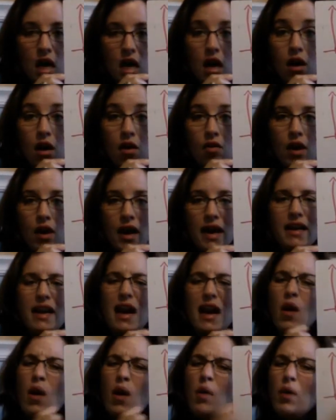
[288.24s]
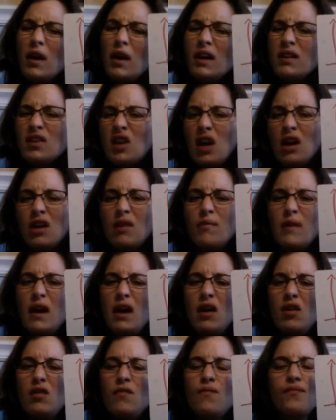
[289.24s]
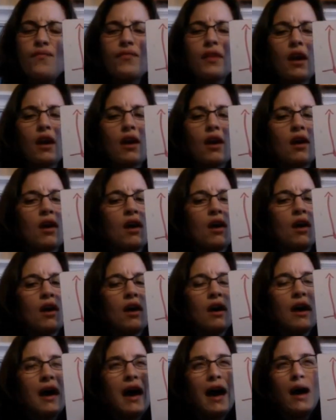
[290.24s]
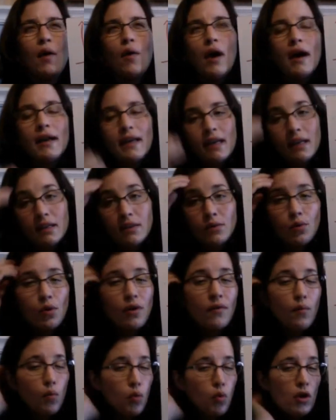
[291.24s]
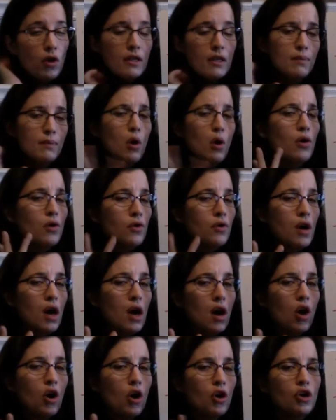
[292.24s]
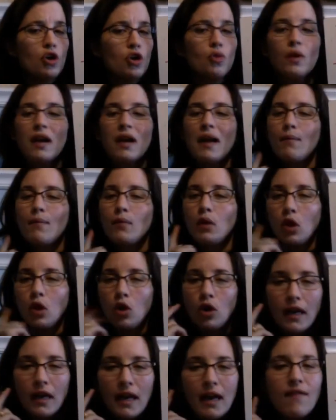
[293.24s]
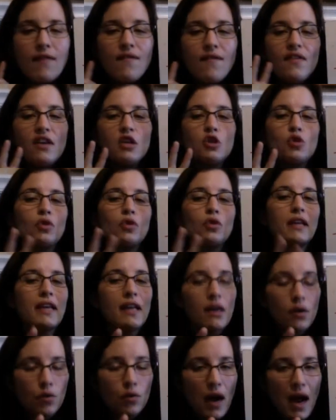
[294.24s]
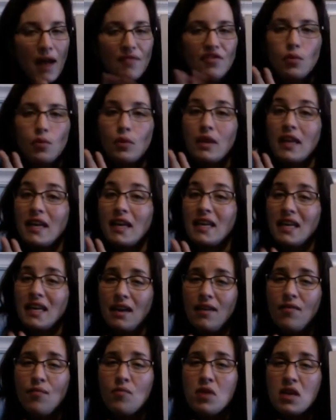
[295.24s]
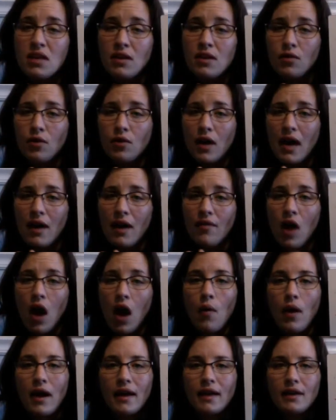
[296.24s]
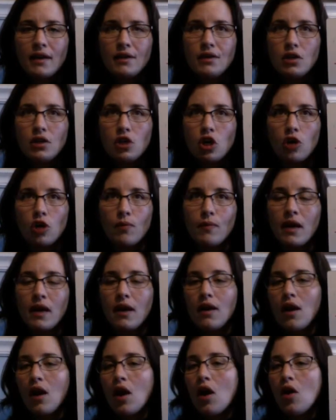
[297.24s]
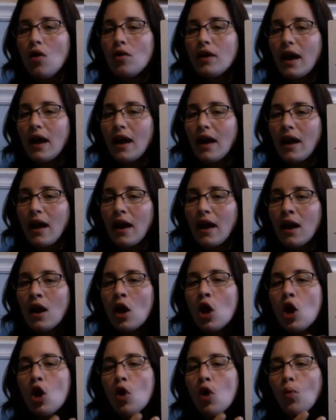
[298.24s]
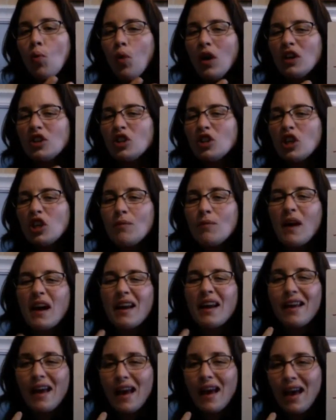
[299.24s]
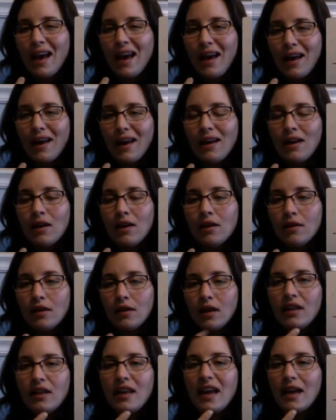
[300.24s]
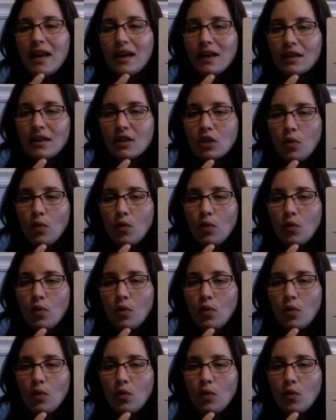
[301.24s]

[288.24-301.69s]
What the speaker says: All right, now I want to talk about how I can sort of work smarter, not harder, when I'm looking visually at a graph. So when they give me the graph, how I can determine, okay, what should my A and the ax